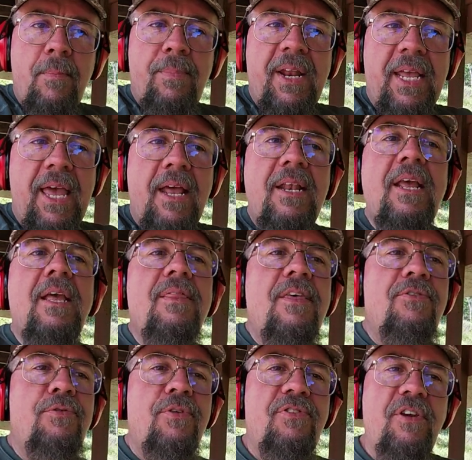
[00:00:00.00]
But again,
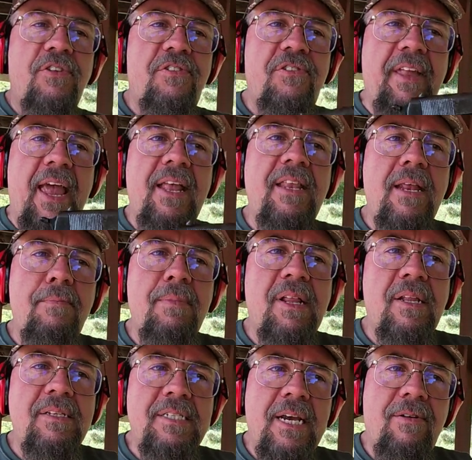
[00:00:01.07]
this was your standard
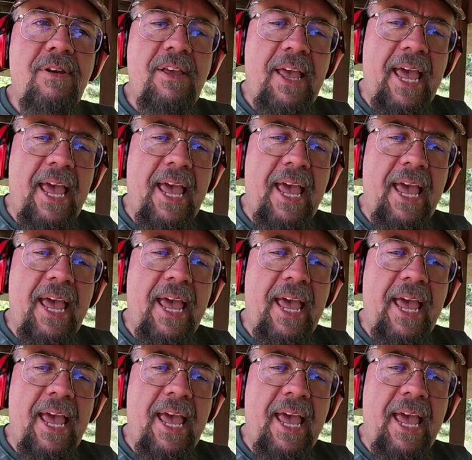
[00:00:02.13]
military